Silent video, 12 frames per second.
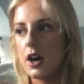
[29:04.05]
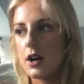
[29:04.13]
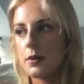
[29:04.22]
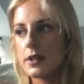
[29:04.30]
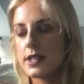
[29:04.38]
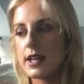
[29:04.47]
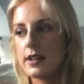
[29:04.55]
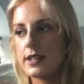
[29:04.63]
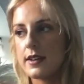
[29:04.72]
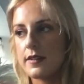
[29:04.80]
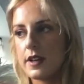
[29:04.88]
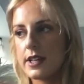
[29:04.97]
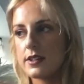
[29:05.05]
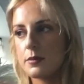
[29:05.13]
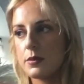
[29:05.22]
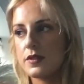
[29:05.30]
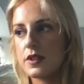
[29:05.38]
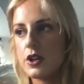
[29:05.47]
I would say definitely some
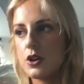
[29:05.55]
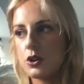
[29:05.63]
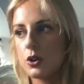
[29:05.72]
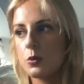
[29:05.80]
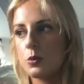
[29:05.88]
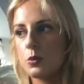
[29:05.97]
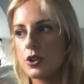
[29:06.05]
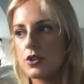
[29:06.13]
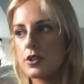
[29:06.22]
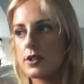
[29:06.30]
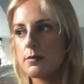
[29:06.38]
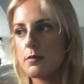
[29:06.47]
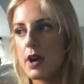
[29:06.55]
of the younger ones